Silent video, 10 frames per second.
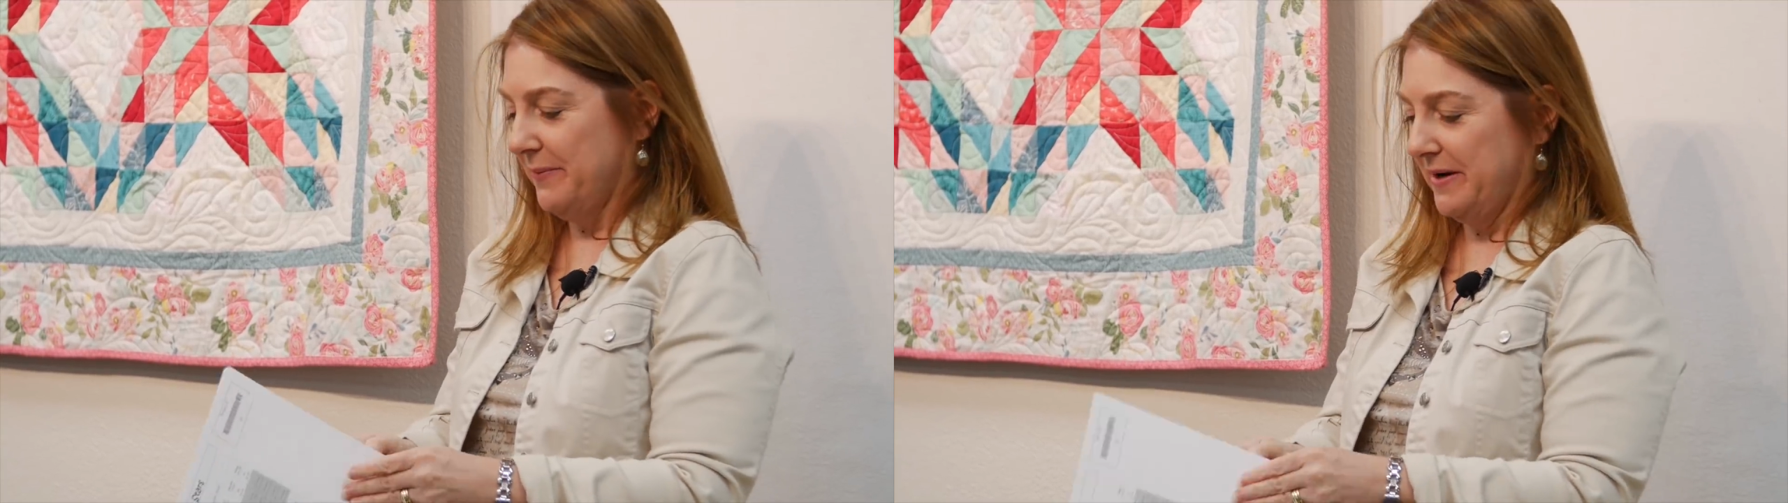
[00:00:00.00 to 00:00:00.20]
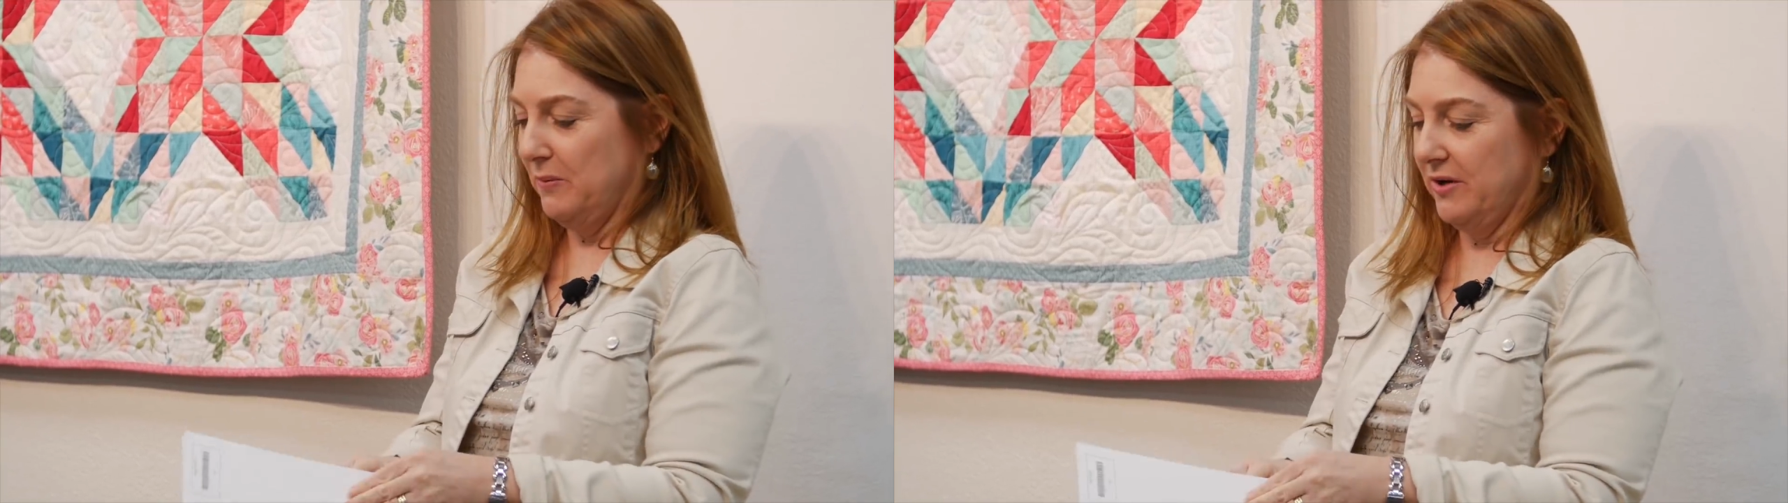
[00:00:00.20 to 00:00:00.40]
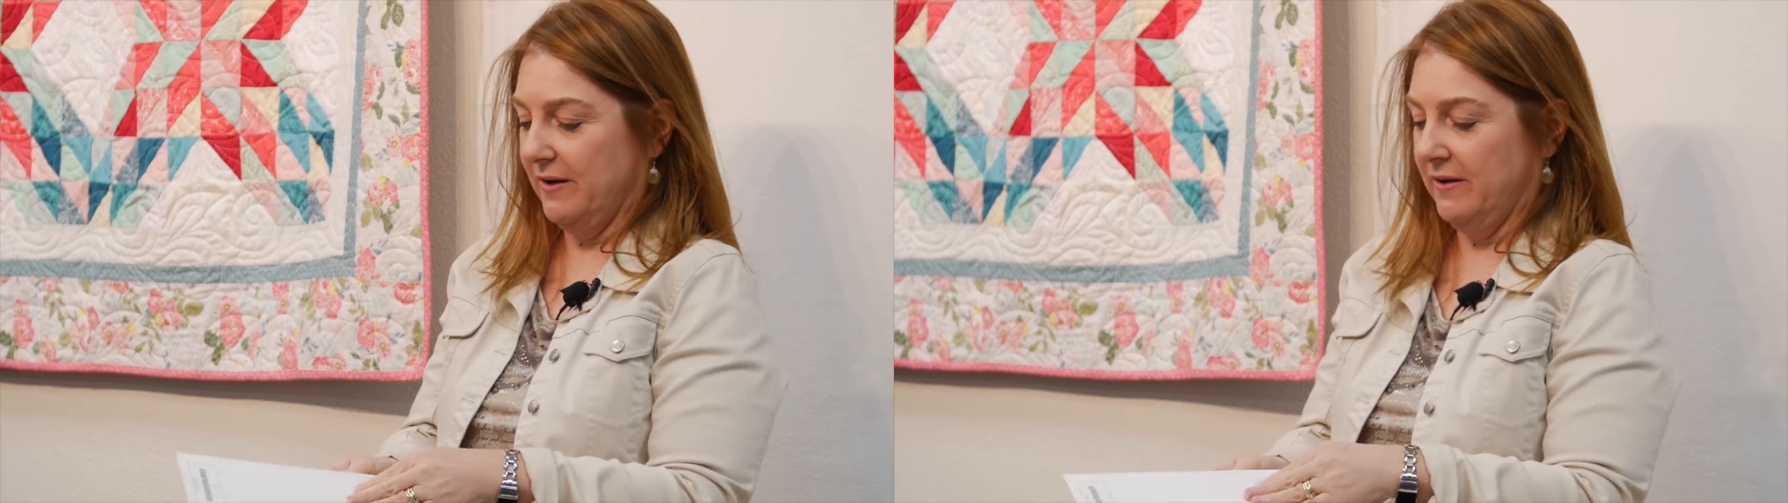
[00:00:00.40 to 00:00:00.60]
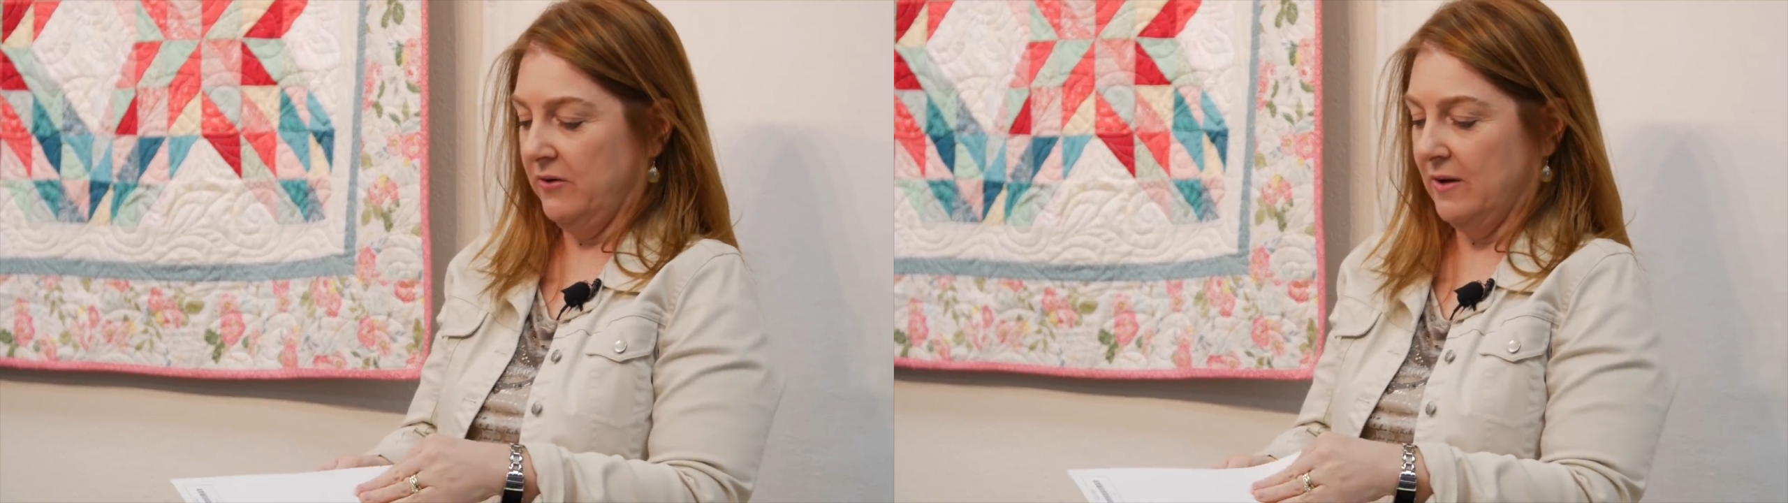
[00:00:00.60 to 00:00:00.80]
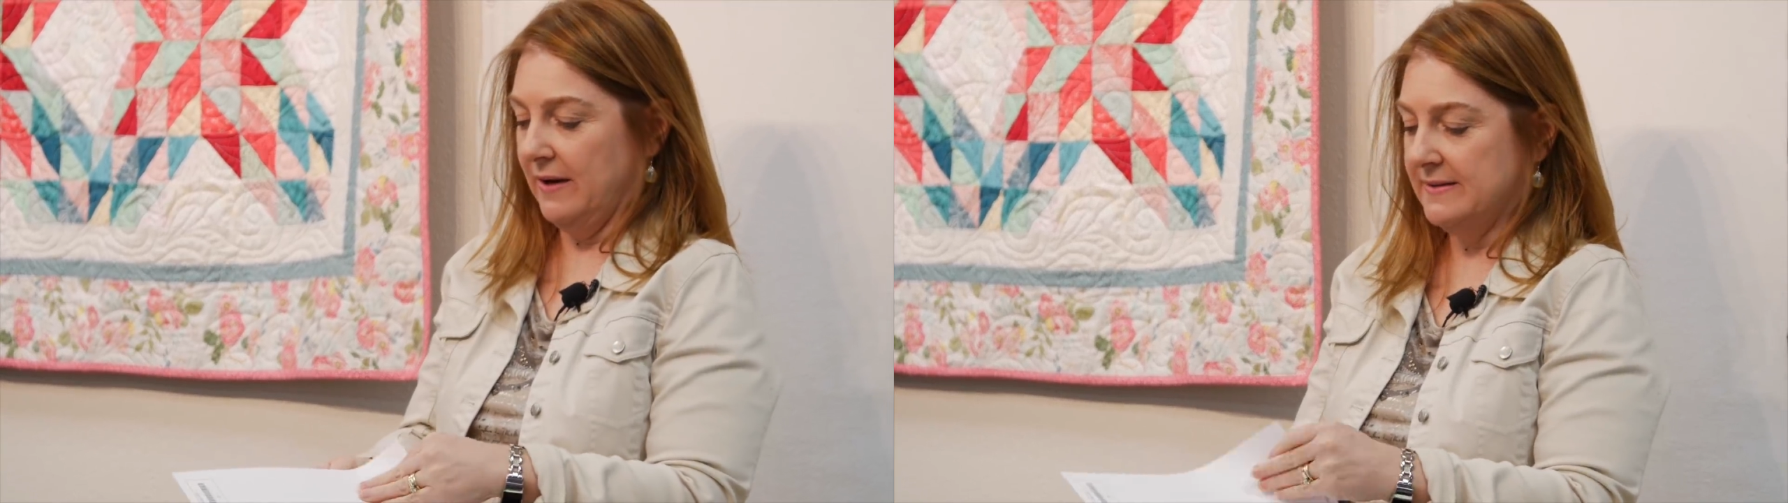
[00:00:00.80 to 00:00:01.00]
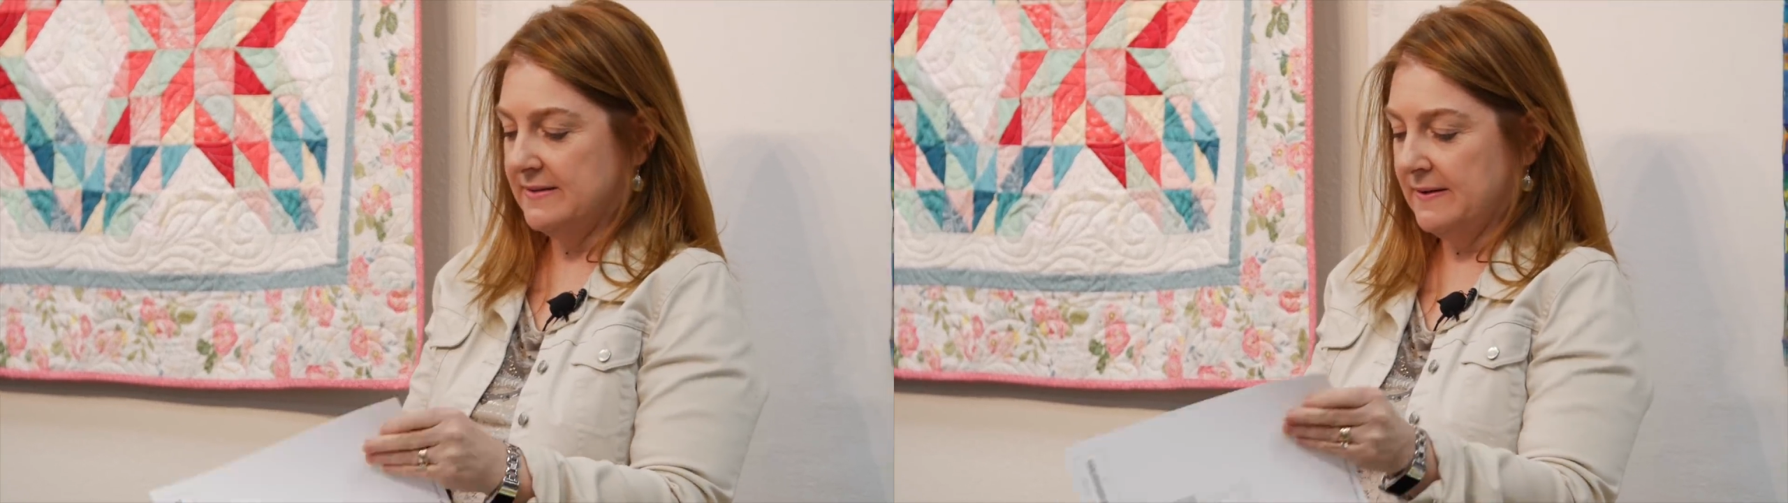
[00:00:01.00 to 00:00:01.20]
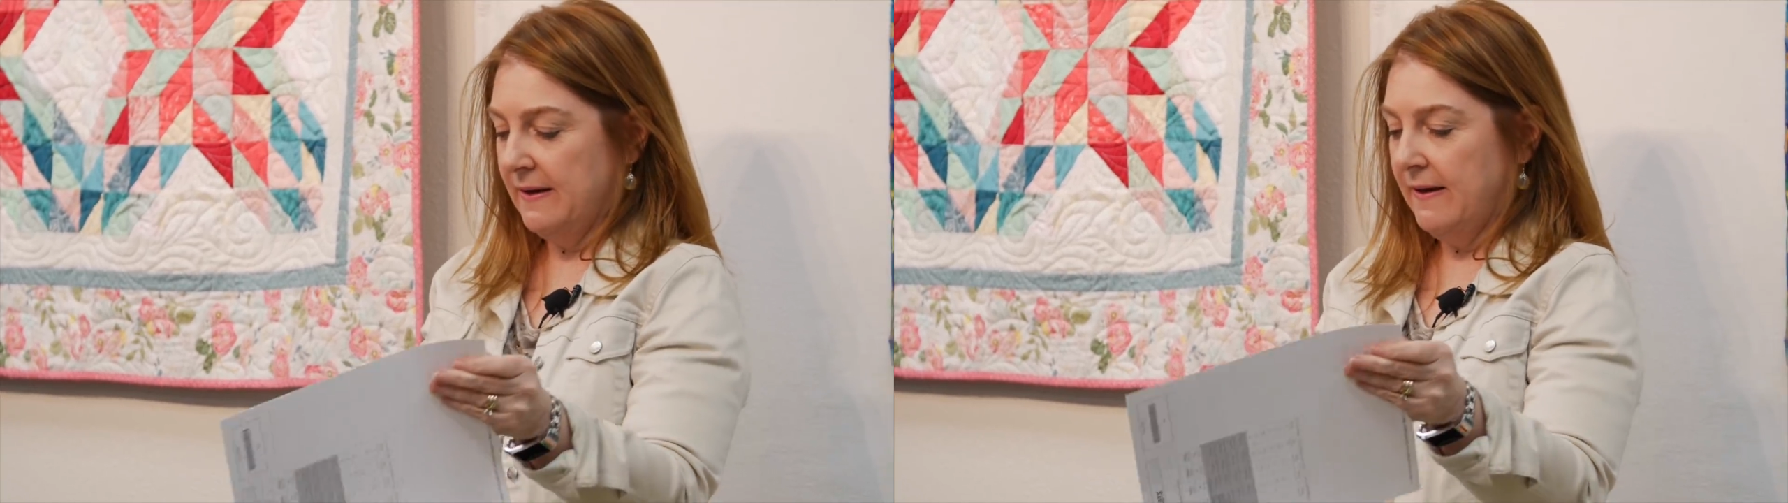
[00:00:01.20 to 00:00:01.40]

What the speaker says: when I'm looking at you guys.